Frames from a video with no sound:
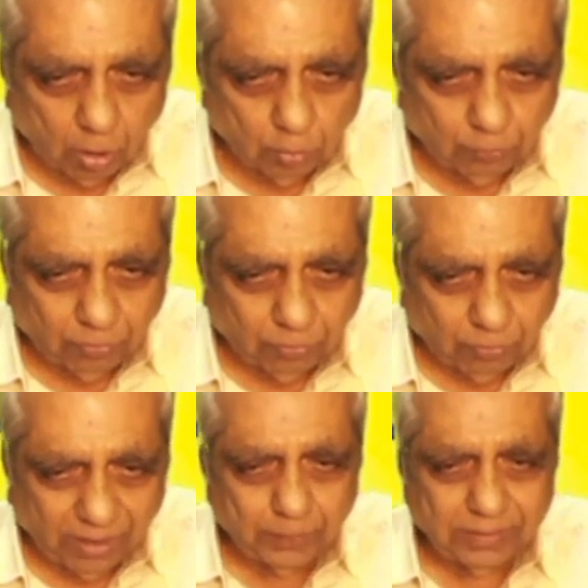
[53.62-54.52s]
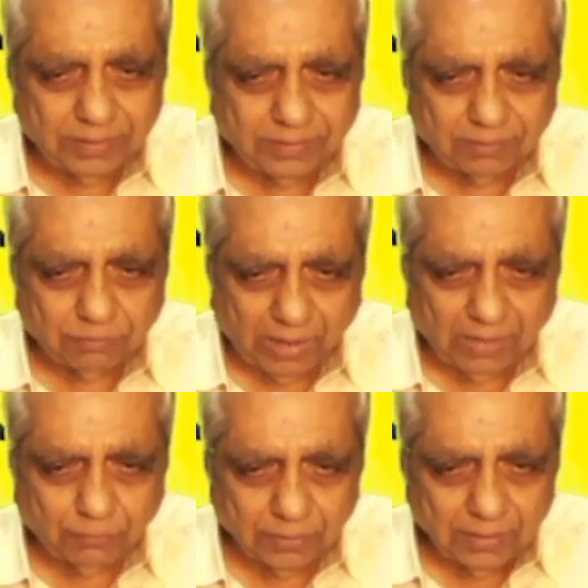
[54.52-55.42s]
5 periods, 5
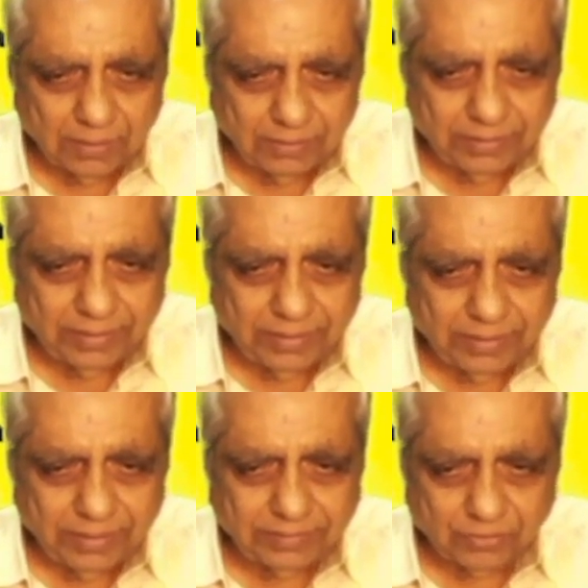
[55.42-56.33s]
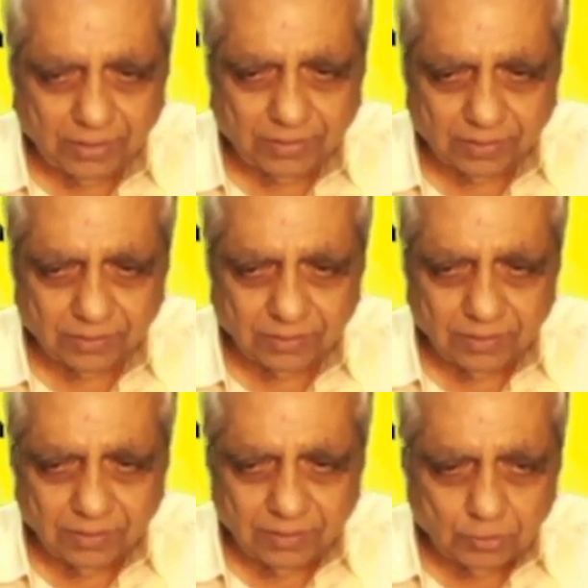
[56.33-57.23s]
readings he has taken.
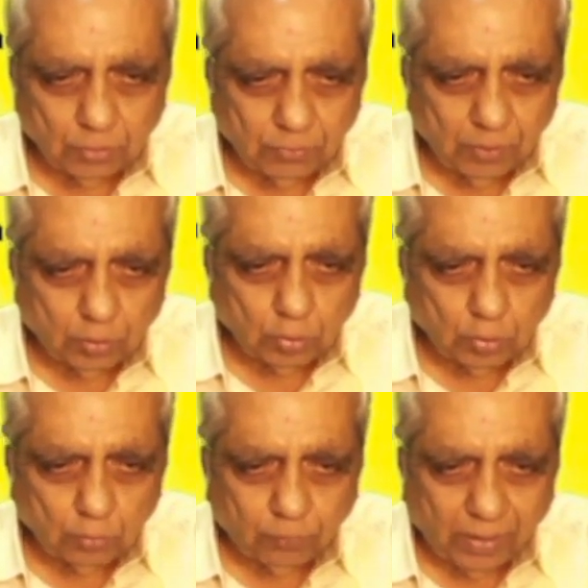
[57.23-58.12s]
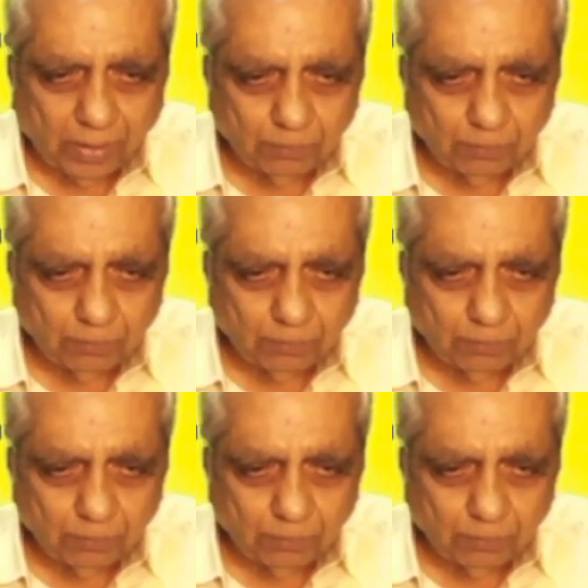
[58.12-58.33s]
So we want to find the mean